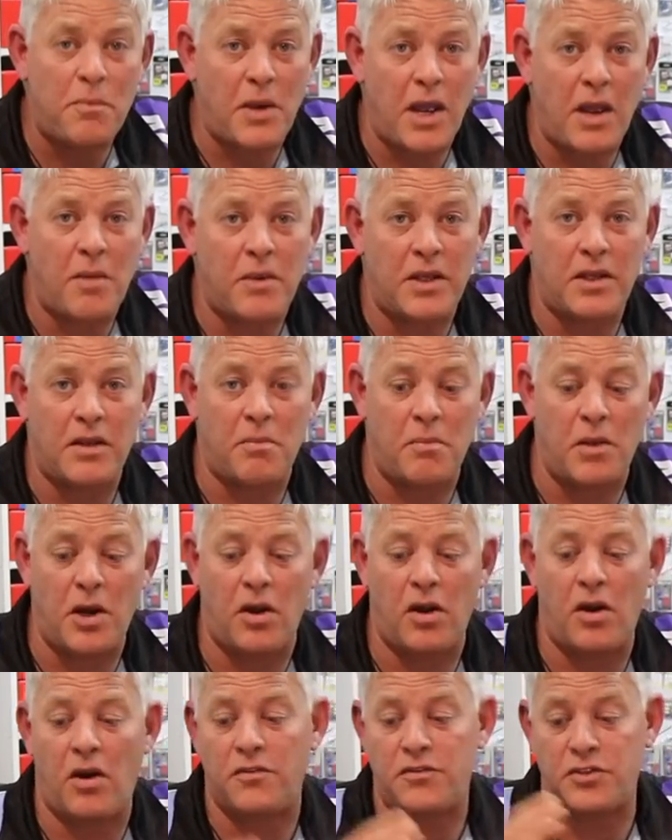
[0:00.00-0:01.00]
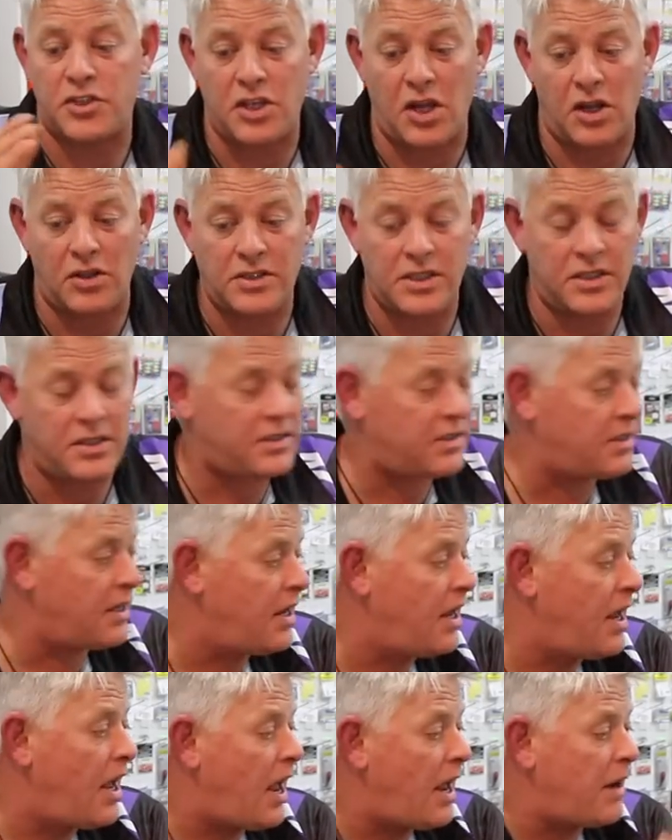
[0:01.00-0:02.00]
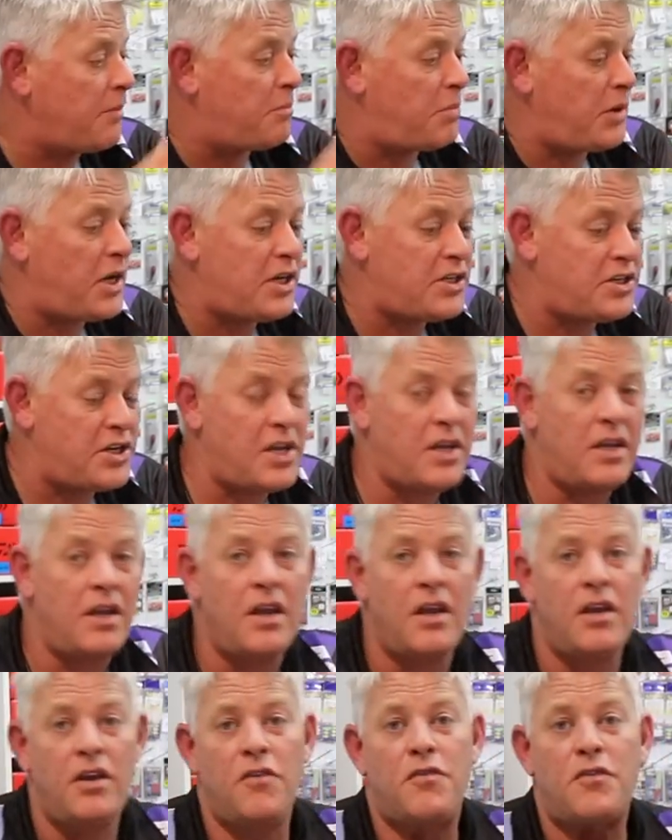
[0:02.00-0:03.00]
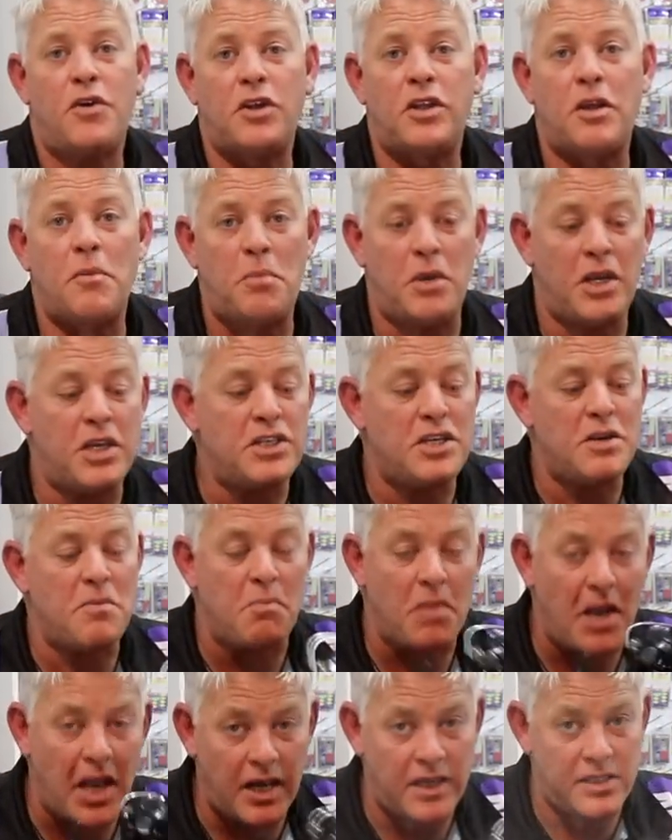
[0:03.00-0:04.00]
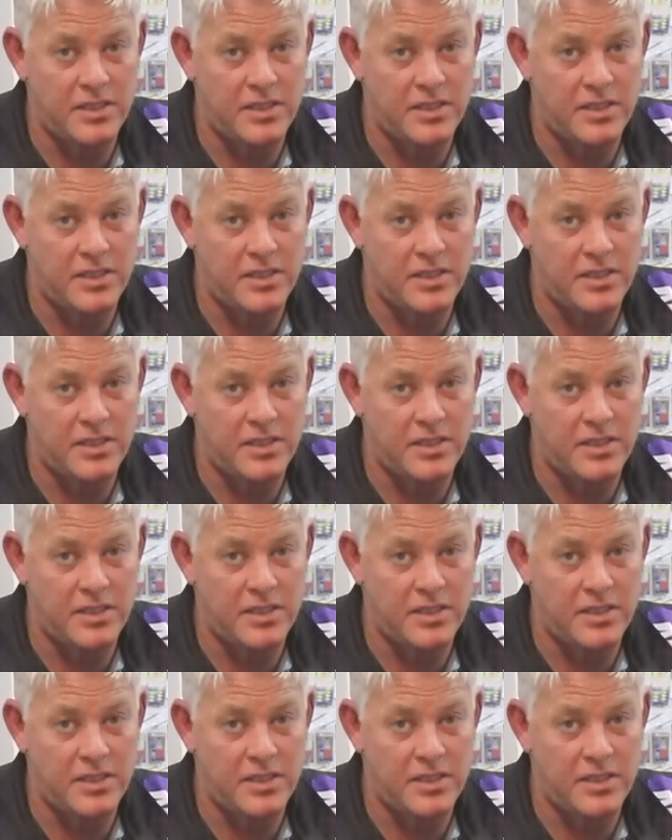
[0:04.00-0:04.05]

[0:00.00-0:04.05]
bam in the middle of Saltus and BG, you've got the BG Mag